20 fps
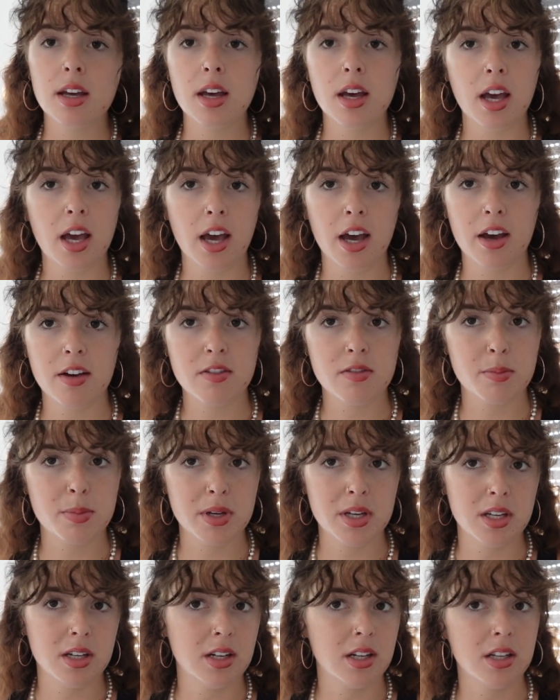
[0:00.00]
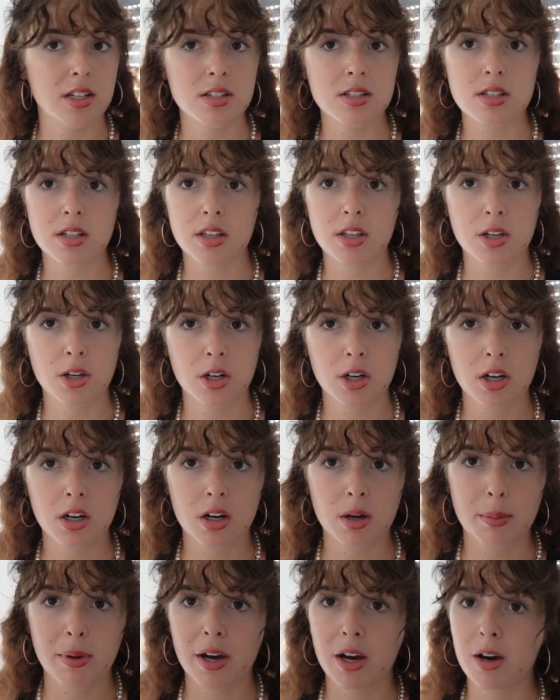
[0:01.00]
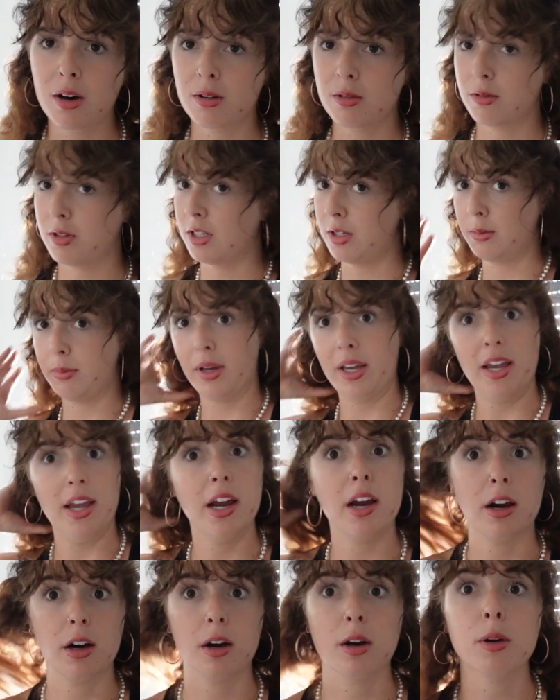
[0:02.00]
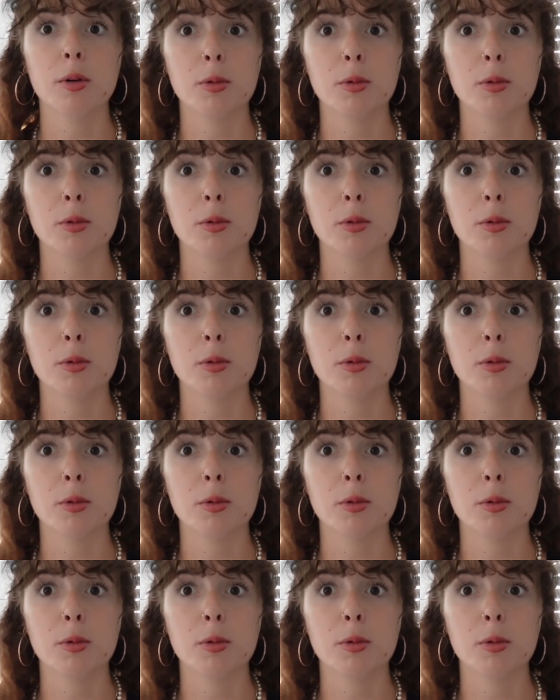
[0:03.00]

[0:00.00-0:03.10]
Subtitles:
have been insecure about, well, my hair